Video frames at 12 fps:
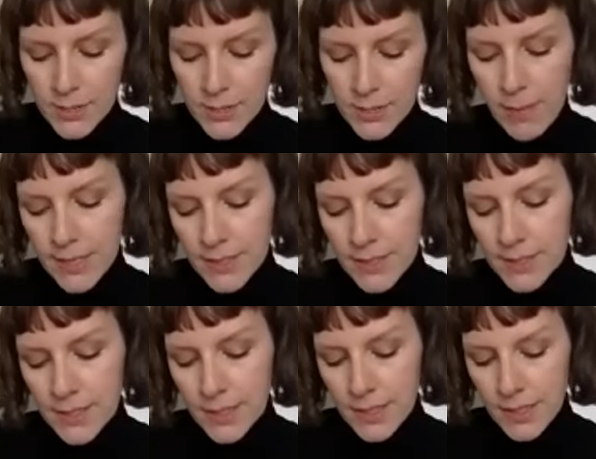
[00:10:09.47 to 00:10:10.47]
It just
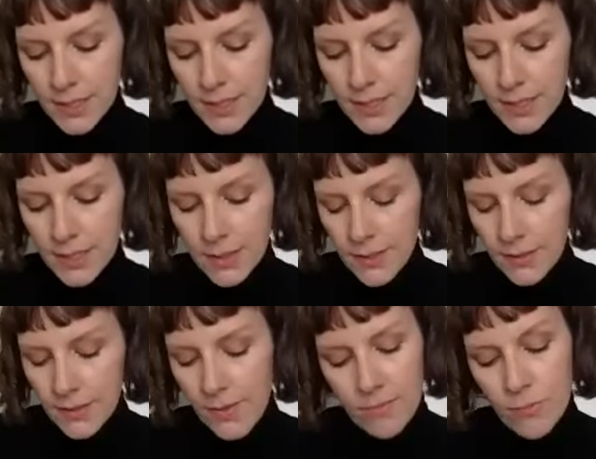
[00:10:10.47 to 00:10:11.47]
makes,
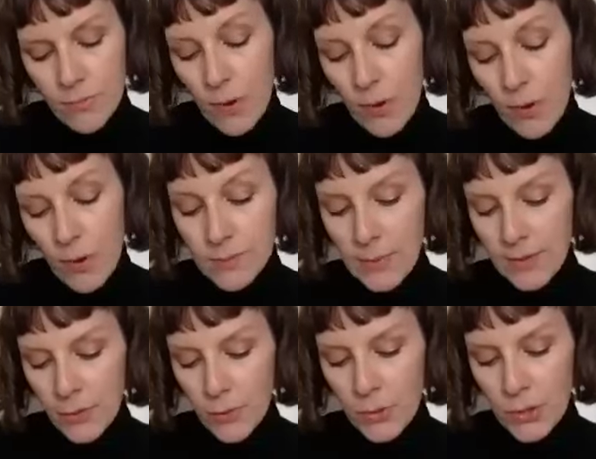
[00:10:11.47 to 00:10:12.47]
well, it makes
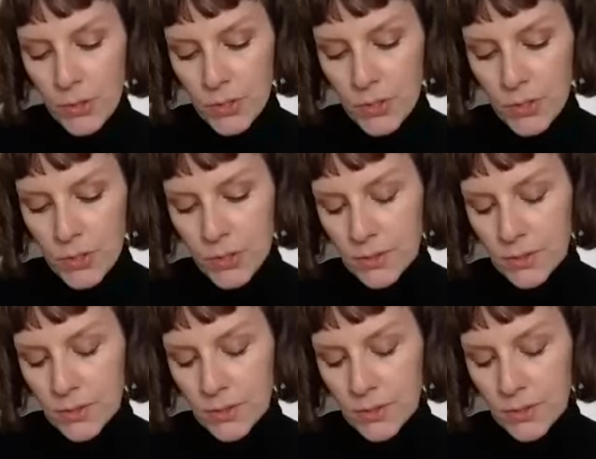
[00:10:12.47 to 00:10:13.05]
me feel good.